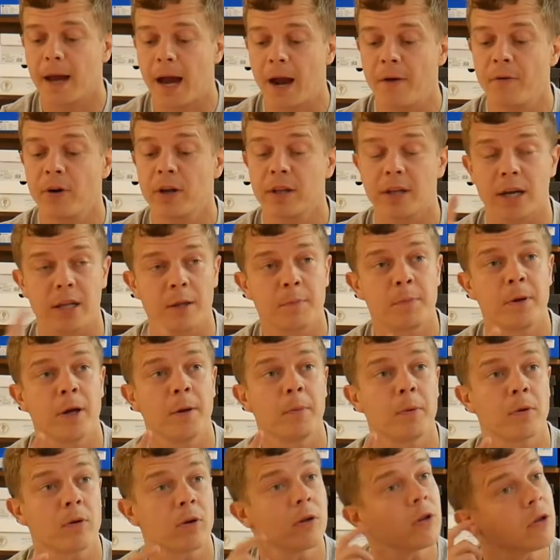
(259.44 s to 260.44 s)
I really like the
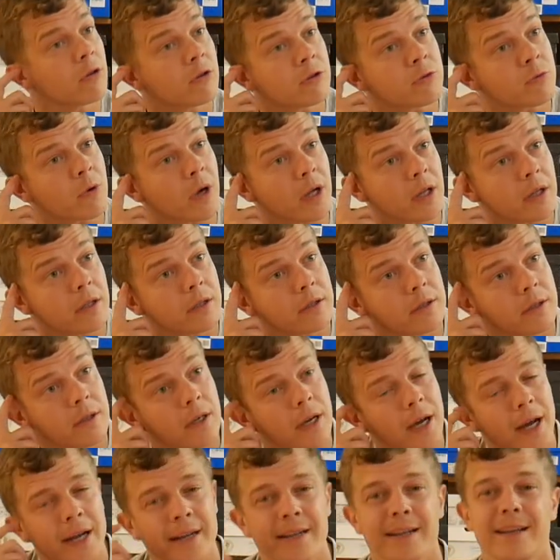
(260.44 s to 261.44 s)
purple colour as well. You
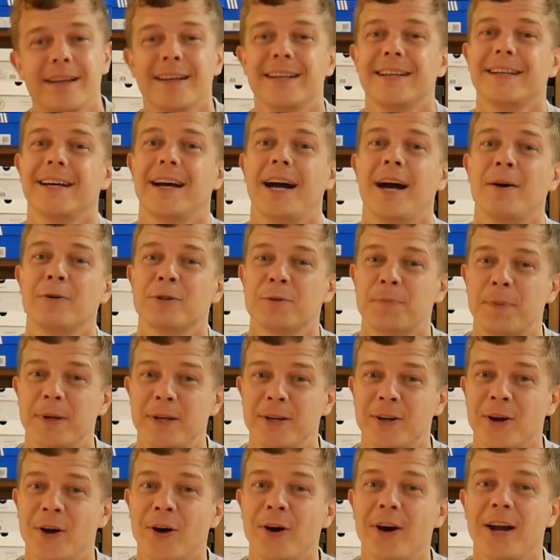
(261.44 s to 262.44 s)
did. And I was a
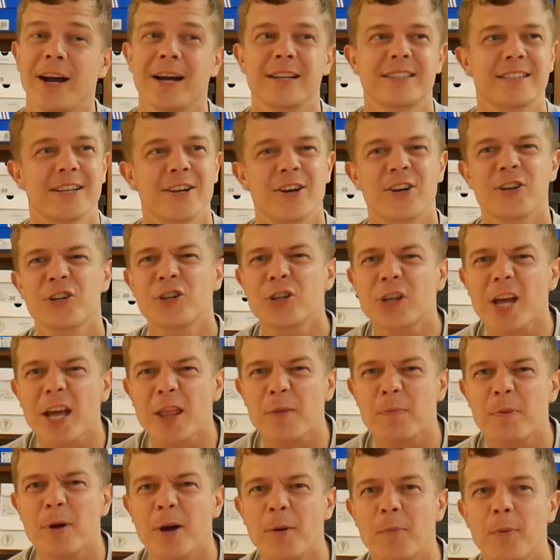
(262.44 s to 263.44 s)
bit naughty. I said, "Oh, you should
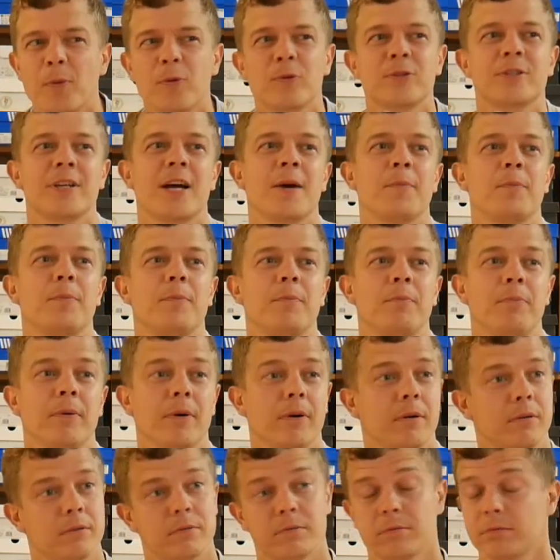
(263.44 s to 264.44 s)
get the purple ones." I
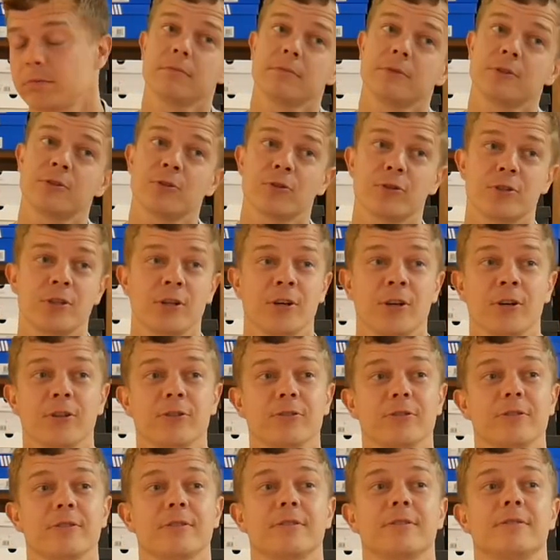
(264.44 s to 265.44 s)
but Still two
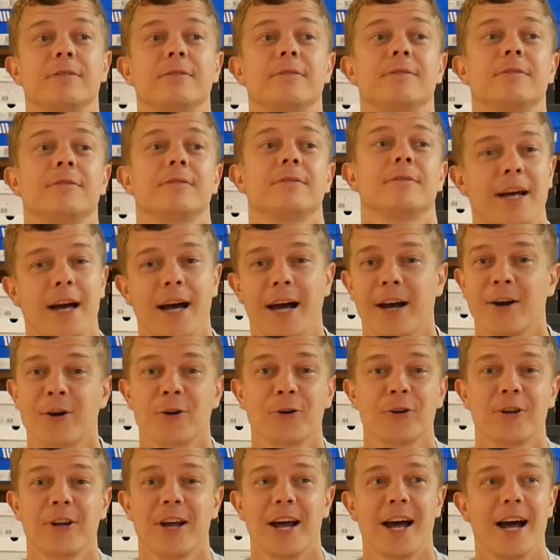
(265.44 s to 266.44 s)
guns. I did. Got I
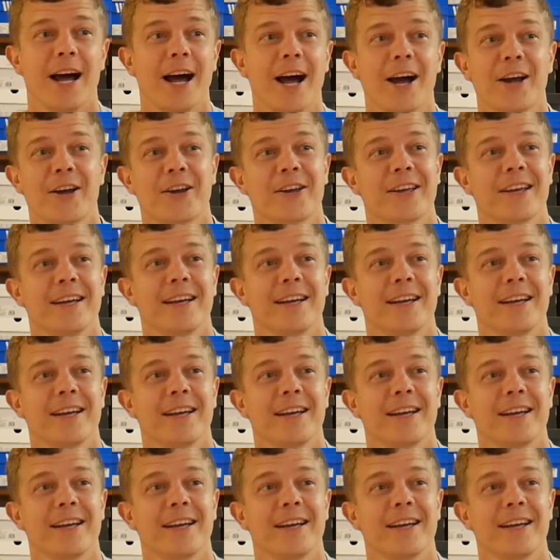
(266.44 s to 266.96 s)
own, I've got I, my own